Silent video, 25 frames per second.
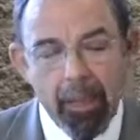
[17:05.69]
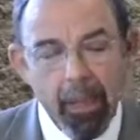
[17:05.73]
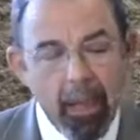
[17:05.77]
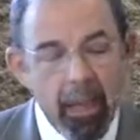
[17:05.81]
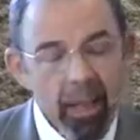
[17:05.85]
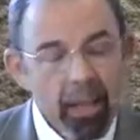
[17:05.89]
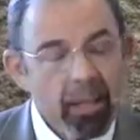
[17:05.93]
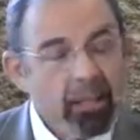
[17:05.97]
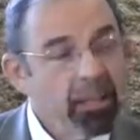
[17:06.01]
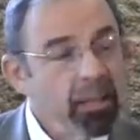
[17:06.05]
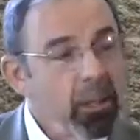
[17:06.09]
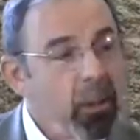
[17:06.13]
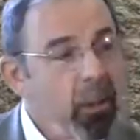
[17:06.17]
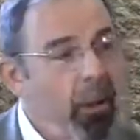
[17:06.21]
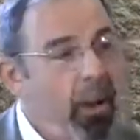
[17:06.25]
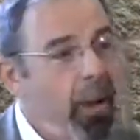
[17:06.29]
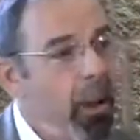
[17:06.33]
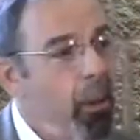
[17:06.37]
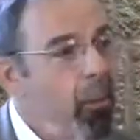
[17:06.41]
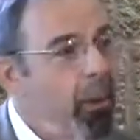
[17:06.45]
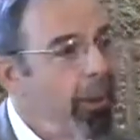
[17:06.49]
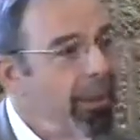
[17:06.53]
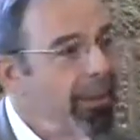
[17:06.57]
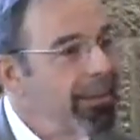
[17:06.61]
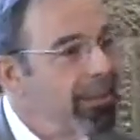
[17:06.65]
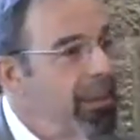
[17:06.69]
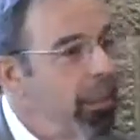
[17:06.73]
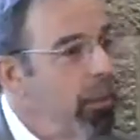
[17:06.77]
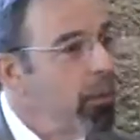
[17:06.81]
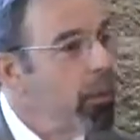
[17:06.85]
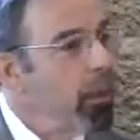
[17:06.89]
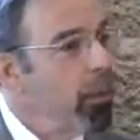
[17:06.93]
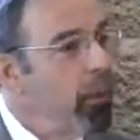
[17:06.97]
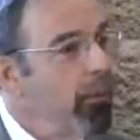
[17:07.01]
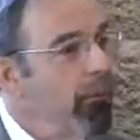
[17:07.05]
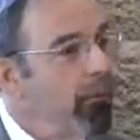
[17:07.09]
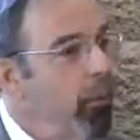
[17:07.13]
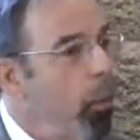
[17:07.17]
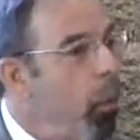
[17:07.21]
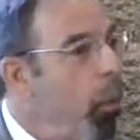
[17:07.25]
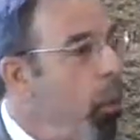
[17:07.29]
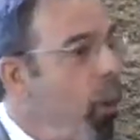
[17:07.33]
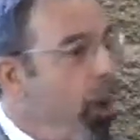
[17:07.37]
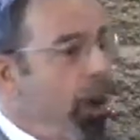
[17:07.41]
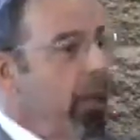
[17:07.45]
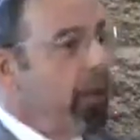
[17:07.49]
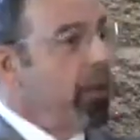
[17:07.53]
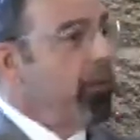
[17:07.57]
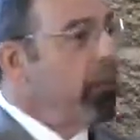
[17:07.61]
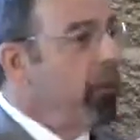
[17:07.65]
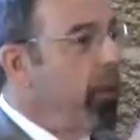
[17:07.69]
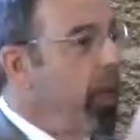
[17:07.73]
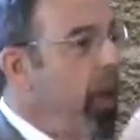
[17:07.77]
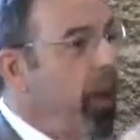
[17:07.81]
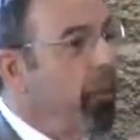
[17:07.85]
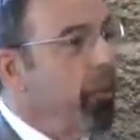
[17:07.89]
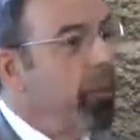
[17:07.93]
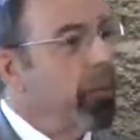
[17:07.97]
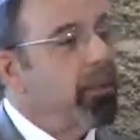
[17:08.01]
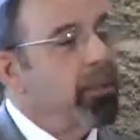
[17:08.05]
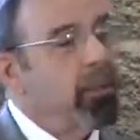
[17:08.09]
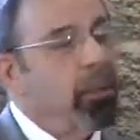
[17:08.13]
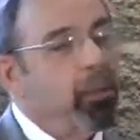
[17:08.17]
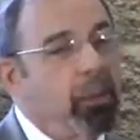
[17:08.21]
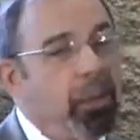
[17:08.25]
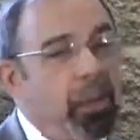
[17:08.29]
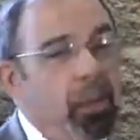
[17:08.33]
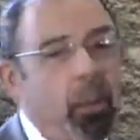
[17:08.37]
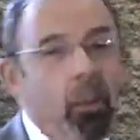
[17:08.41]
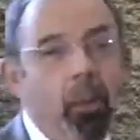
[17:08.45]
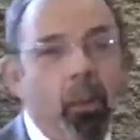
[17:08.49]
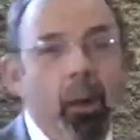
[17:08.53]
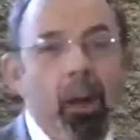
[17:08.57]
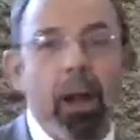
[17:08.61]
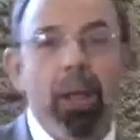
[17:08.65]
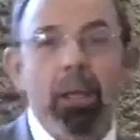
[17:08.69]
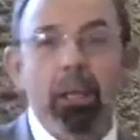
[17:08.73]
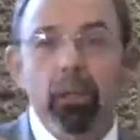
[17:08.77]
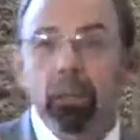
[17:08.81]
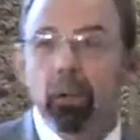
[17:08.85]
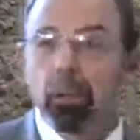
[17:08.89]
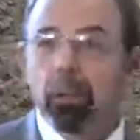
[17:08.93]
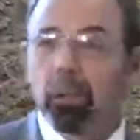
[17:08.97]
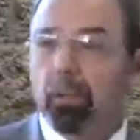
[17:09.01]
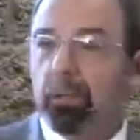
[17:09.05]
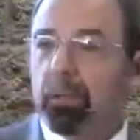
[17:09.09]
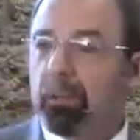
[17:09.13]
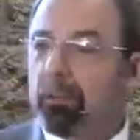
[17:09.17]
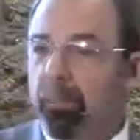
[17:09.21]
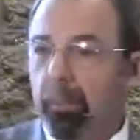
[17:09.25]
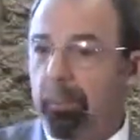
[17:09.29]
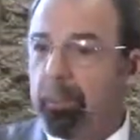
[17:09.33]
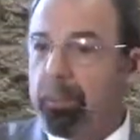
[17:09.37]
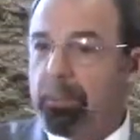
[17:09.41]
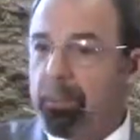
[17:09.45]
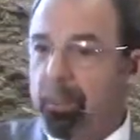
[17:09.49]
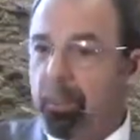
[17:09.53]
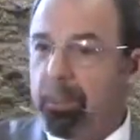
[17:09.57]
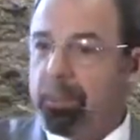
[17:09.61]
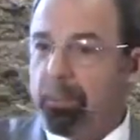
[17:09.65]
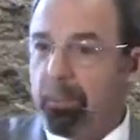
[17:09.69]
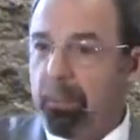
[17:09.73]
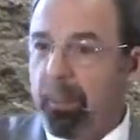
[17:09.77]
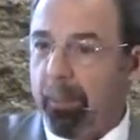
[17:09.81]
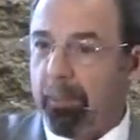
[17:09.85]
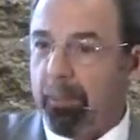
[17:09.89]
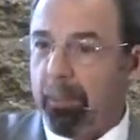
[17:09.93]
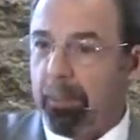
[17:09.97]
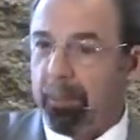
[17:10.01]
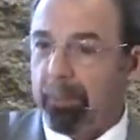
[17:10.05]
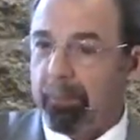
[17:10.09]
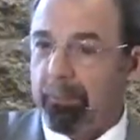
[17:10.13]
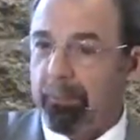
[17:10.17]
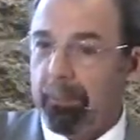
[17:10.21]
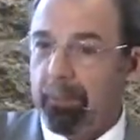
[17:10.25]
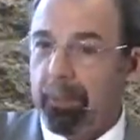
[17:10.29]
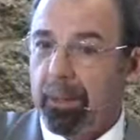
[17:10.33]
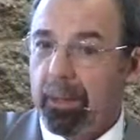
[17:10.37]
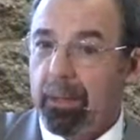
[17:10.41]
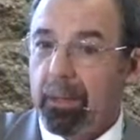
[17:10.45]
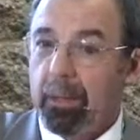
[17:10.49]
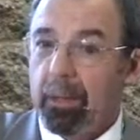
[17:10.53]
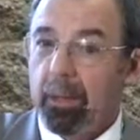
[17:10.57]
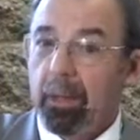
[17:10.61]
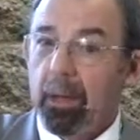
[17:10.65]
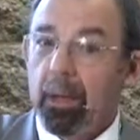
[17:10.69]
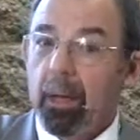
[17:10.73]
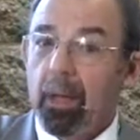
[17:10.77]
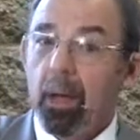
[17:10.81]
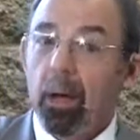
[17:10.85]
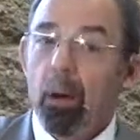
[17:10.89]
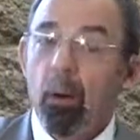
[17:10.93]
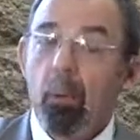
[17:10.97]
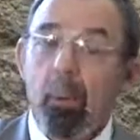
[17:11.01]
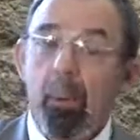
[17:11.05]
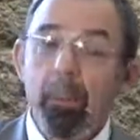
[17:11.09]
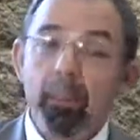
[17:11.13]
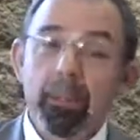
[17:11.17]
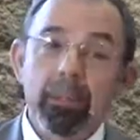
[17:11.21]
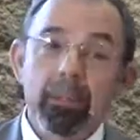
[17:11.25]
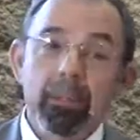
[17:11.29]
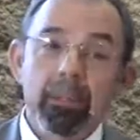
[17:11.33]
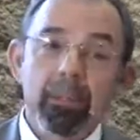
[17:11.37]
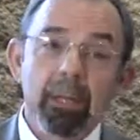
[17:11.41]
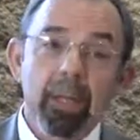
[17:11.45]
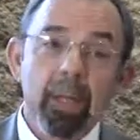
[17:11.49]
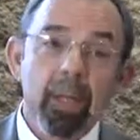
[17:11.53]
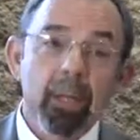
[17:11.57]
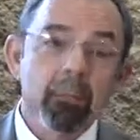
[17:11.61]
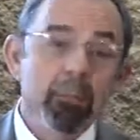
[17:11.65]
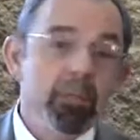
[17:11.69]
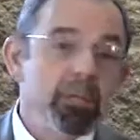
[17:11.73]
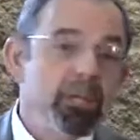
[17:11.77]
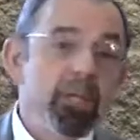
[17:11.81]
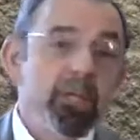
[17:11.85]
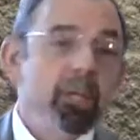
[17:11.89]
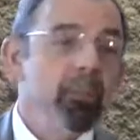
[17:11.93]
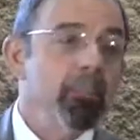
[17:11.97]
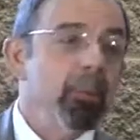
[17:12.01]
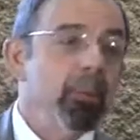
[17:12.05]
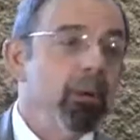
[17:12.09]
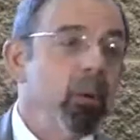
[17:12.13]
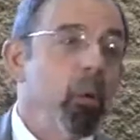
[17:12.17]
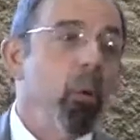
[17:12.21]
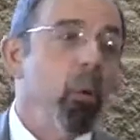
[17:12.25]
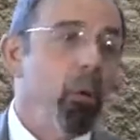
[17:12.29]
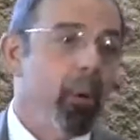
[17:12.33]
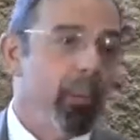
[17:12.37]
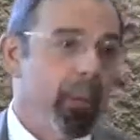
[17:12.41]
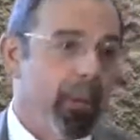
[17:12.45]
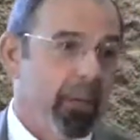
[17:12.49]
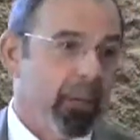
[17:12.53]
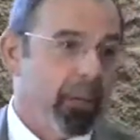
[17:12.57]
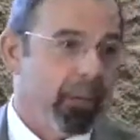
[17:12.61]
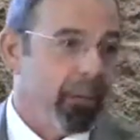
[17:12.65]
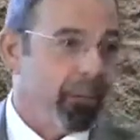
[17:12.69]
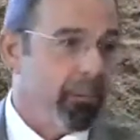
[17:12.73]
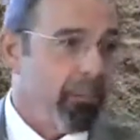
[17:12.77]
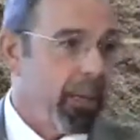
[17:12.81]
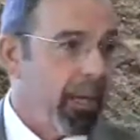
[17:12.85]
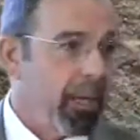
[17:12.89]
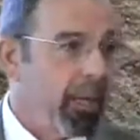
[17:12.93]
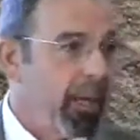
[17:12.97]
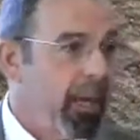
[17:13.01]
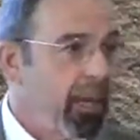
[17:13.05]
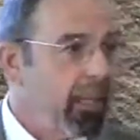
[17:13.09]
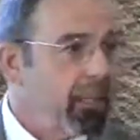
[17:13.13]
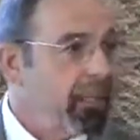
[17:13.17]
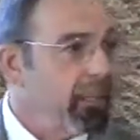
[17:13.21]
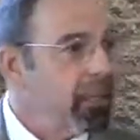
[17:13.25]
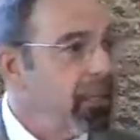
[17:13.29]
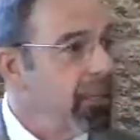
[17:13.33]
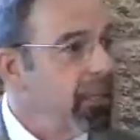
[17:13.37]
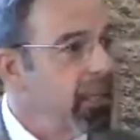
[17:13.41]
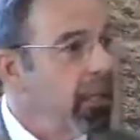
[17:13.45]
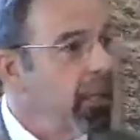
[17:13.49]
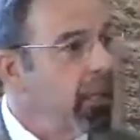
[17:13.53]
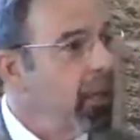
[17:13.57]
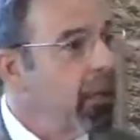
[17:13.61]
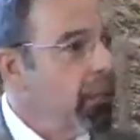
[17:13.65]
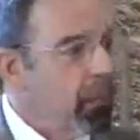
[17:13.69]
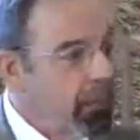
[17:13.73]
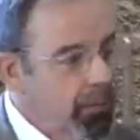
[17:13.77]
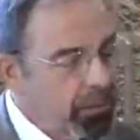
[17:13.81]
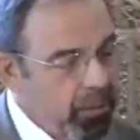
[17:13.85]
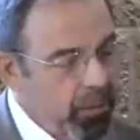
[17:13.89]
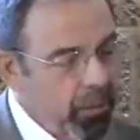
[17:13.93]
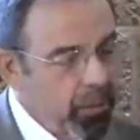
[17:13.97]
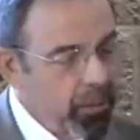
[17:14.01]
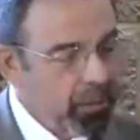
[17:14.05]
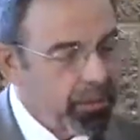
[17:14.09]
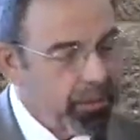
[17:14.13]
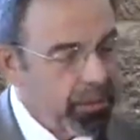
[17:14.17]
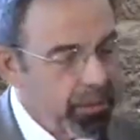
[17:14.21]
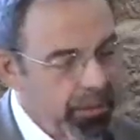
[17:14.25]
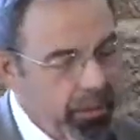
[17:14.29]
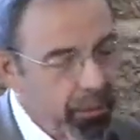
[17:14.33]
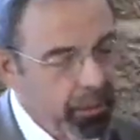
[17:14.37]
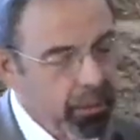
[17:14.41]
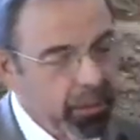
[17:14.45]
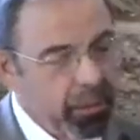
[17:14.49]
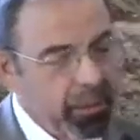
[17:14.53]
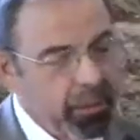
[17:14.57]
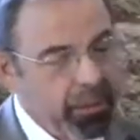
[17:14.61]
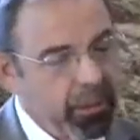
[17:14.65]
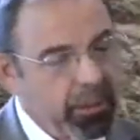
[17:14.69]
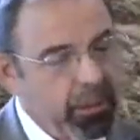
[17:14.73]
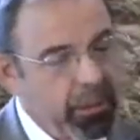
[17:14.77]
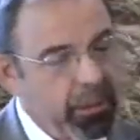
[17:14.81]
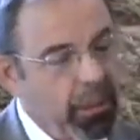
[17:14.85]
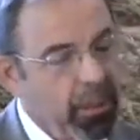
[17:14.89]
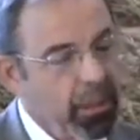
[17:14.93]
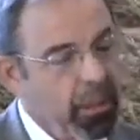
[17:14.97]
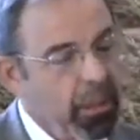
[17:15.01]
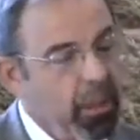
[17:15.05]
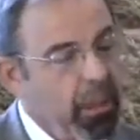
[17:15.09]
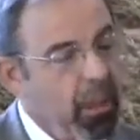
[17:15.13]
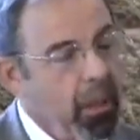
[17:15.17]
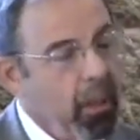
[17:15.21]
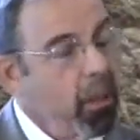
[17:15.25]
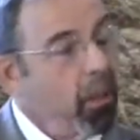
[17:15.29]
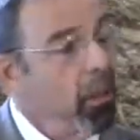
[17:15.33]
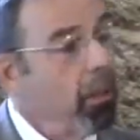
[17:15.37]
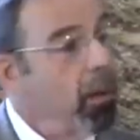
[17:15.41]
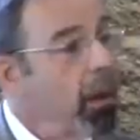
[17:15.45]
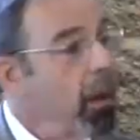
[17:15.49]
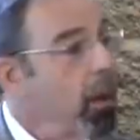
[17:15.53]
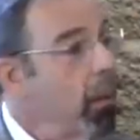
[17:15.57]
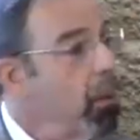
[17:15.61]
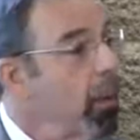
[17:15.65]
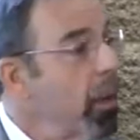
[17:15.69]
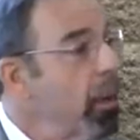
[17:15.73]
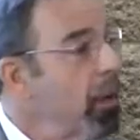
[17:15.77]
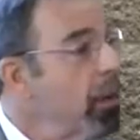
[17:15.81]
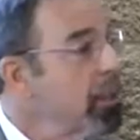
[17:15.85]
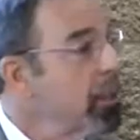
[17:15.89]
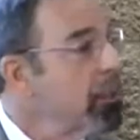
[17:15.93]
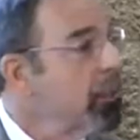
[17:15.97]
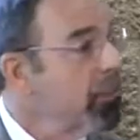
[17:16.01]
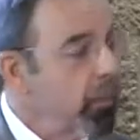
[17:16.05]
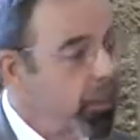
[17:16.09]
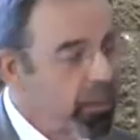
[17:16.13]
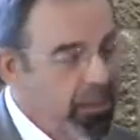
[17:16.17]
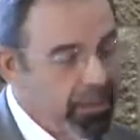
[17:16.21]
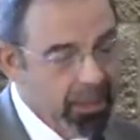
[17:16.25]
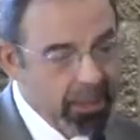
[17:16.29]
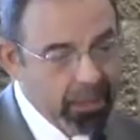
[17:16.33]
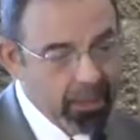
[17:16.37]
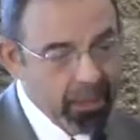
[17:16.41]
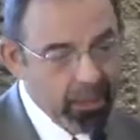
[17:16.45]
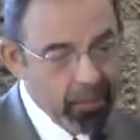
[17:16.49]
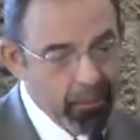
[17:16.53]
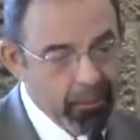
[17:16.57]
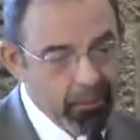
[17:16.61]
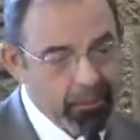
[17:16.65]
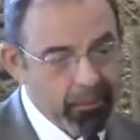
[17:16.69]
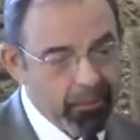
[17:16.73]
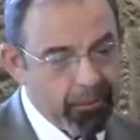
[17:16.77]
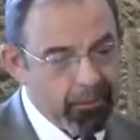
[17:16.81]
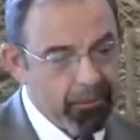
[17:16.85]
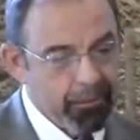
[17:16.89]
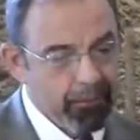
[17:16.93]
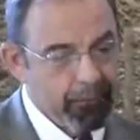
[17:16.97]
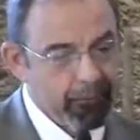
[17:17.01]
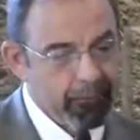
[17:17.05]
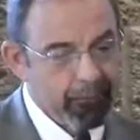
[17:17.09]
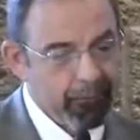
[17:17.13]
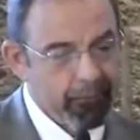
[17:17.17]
And so I want to tell you of a wonderful opportunity where I learned from a church member, a woman named Jean McCormick in my Kansas City All Souls Church, where I was for 10 years.